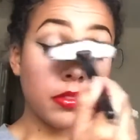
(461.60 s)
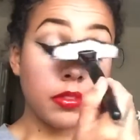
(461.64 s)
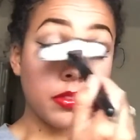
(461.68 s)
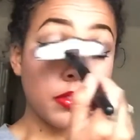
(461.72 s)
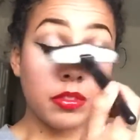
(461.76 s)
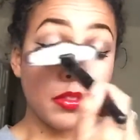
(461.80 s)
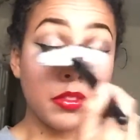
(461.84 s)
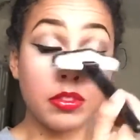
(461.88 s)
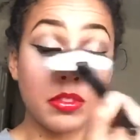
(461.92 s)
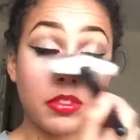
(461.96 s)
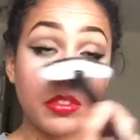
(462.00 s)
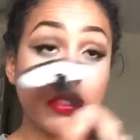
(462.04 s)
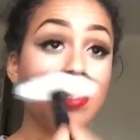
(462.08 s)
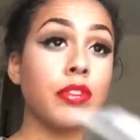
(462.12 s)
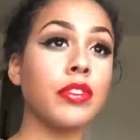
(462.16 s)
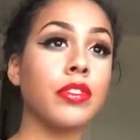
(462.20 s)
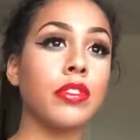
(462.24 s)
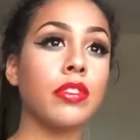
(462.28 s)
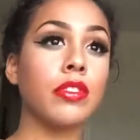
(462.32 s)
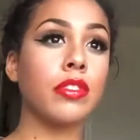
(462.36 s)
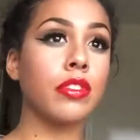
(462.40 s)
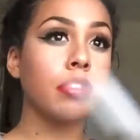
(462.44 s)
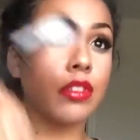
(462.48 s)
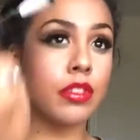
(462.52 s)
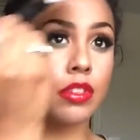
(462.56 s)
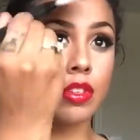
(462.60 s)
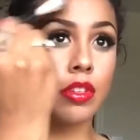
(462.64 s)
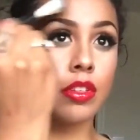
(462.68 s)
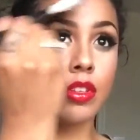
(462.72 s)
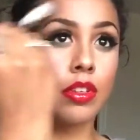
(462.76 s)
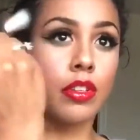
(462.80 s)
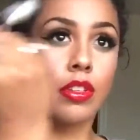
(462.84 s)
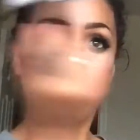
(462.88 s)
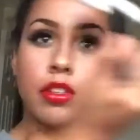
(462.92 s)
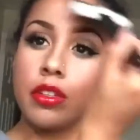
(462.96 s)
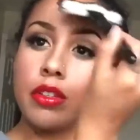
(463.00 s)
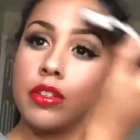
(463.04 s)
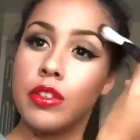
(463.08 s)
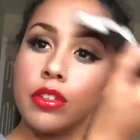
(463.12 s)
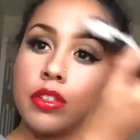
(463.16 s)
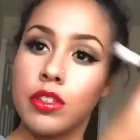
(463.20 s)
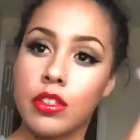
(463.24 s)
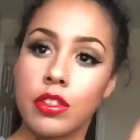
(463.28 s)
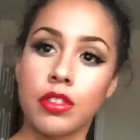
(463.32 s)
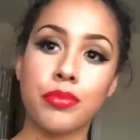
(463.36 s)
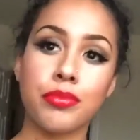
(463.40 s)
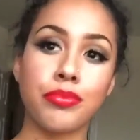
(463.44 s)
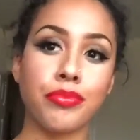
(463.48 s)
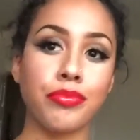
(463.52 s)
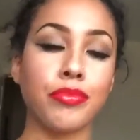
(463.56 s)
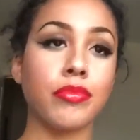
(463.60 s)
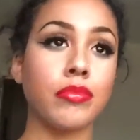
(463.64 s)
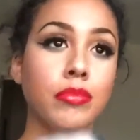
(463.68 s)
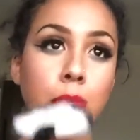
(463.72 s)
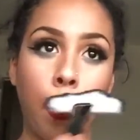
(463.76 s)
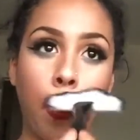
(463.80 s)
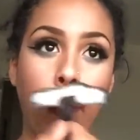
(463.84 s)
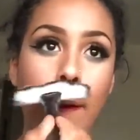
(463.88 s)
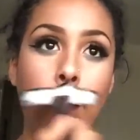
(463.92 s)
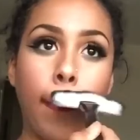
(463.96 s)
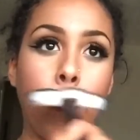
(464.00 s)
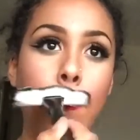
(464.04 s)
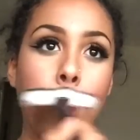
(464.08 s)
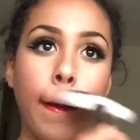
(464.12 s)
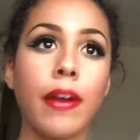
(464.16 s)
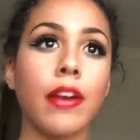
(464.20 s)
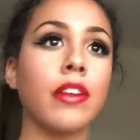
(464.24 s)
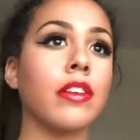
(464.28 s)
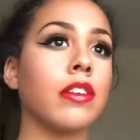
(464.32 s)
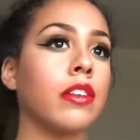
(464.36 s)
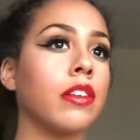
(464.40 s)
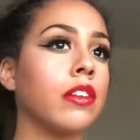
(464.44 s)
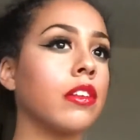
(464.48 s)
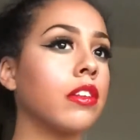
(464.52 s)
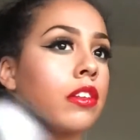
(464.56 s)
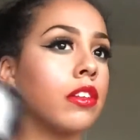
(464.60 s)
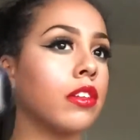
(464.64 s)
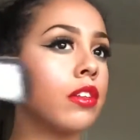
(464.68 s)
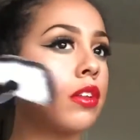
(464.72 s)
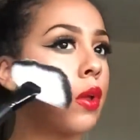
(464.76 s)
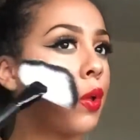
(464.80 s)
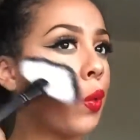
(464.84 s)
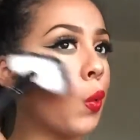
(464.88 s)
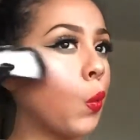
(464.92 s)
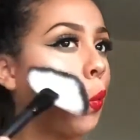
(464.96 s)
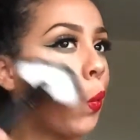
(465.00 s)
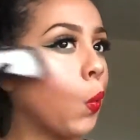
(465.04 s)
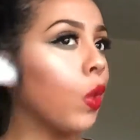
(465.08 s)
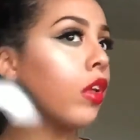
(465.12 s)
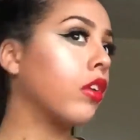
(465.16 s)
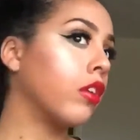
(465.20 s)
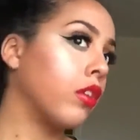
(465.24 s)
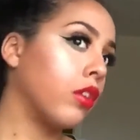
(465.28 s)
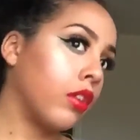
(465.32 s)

Or you can try the Wet n Wild to Reflect shimmer palette.